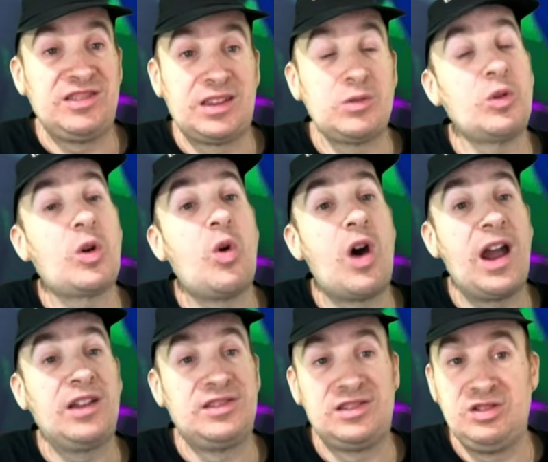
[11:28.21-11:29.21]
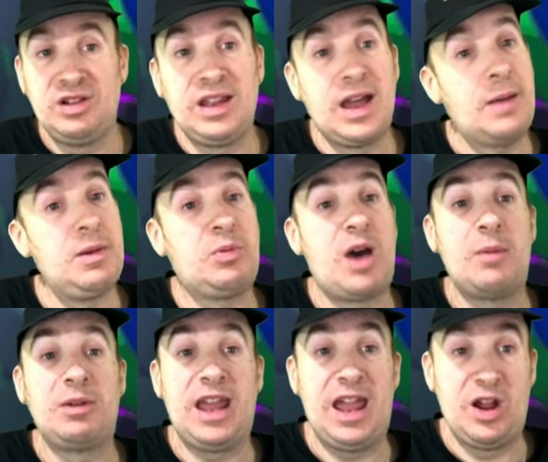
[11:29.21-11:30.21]
since it requires the Tsukigami
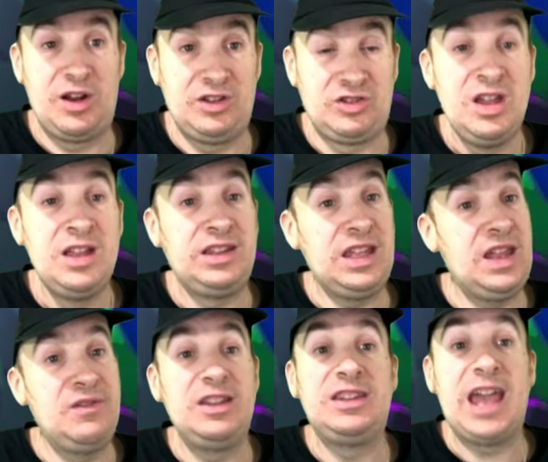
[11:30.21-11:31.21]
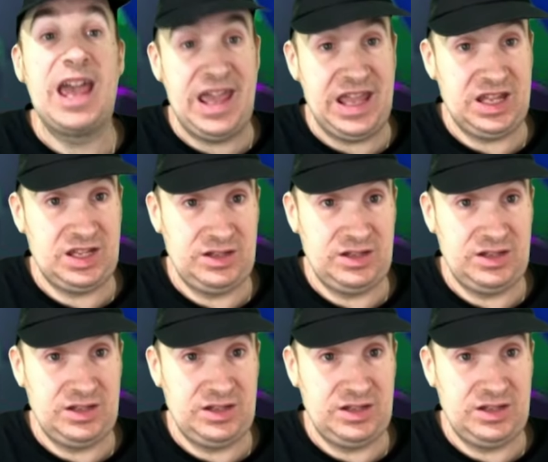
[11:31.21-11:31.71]
Poppet heritage to even take.